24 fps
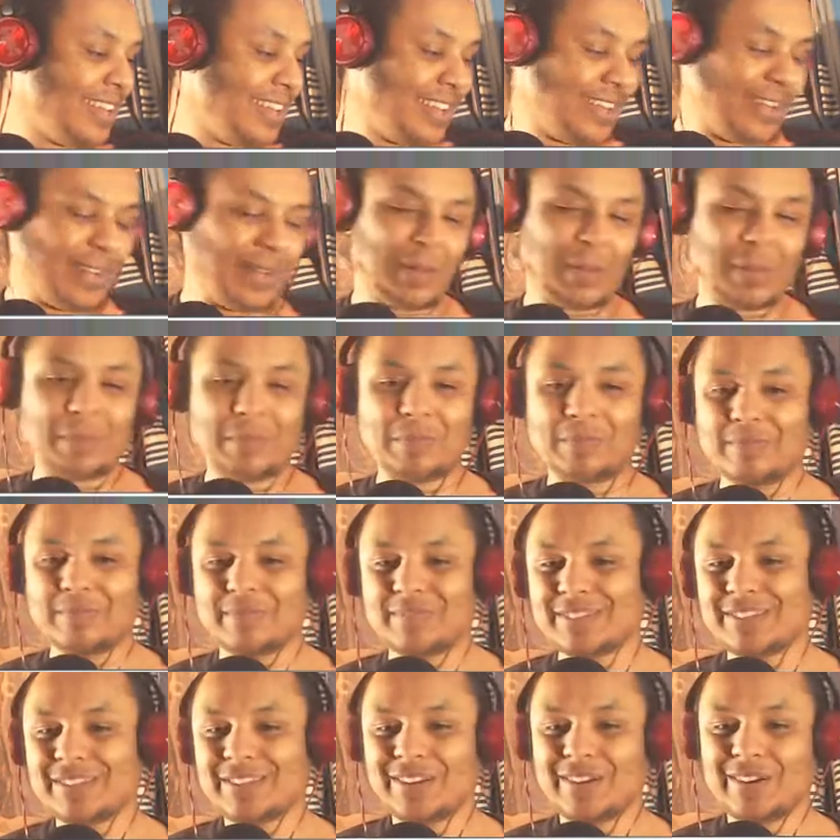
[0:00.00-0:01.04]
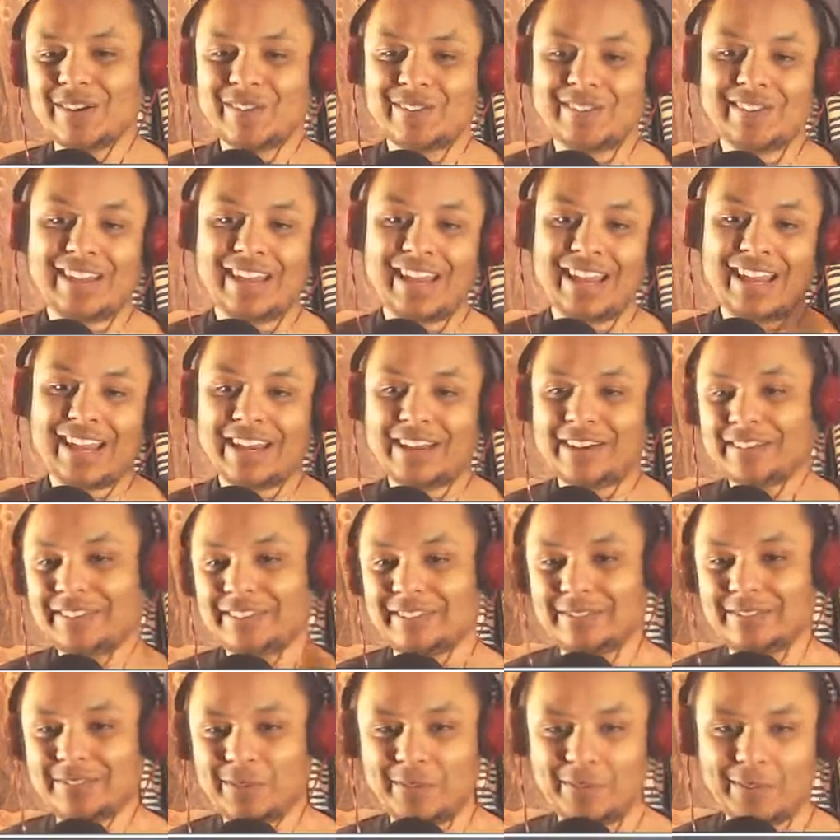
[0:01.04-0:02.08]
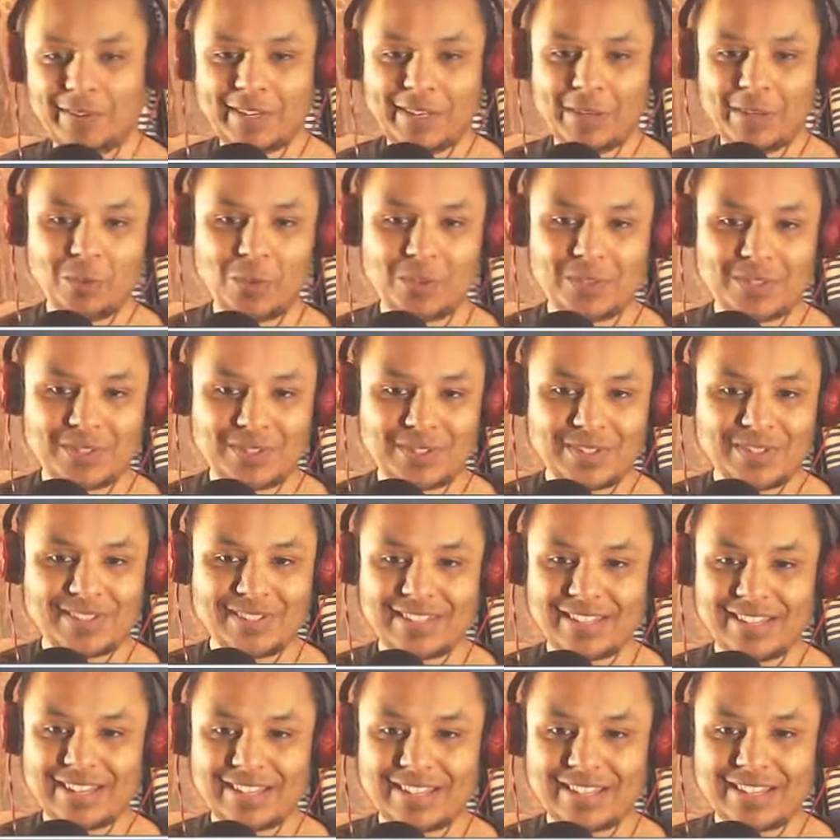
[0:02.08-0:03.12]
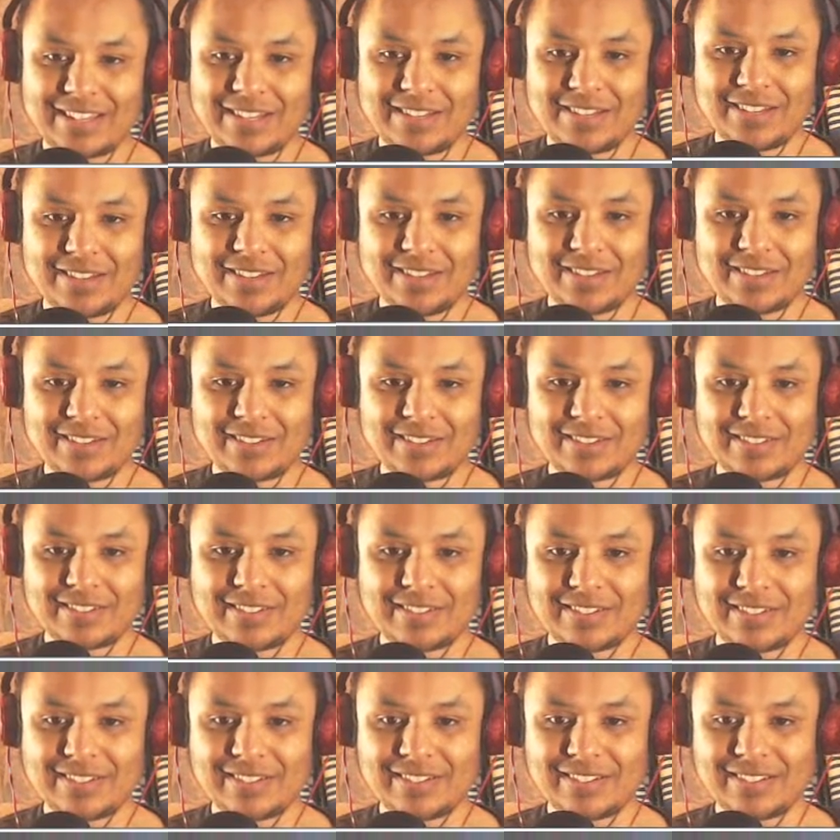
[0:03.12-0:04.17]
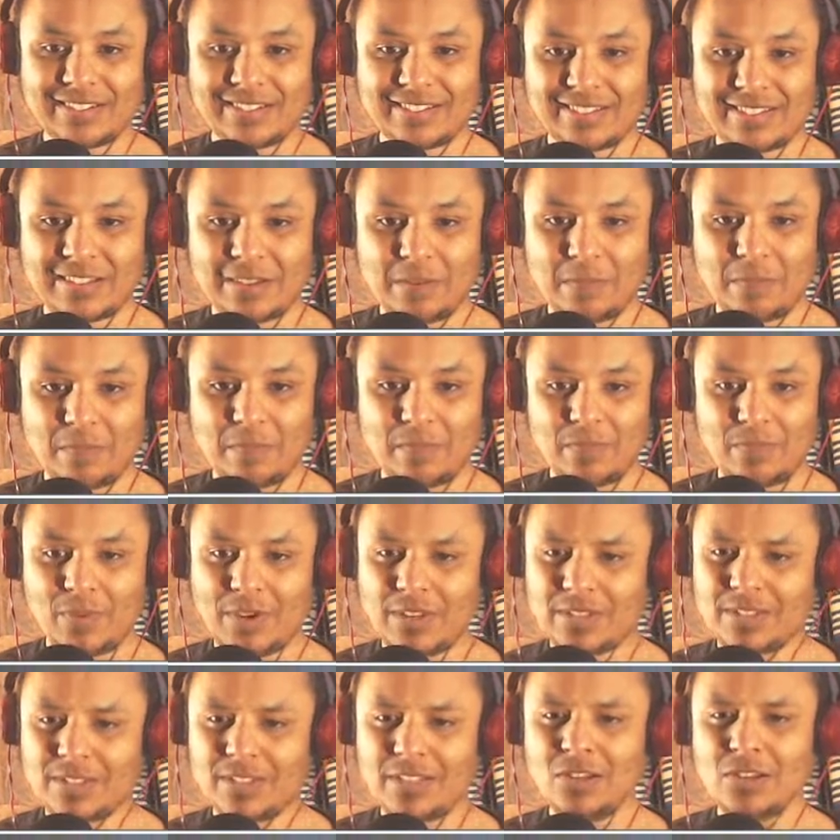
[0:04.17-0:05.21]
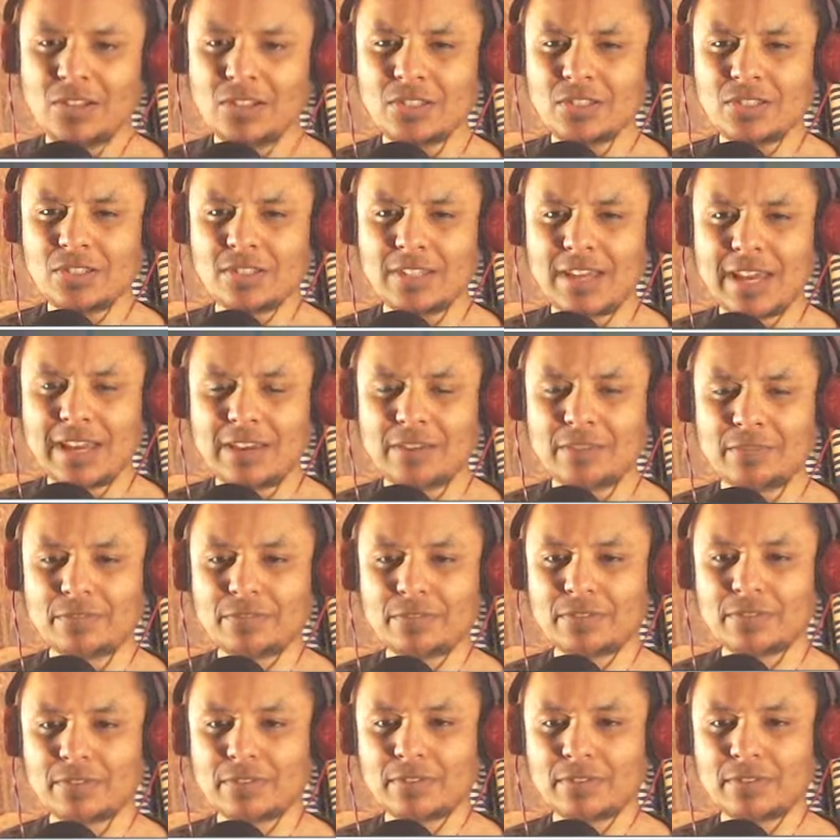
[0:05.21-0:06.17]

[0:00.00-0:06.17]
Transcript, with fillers: So yeah, if you really want to, there you go. Wait, didn't I just save?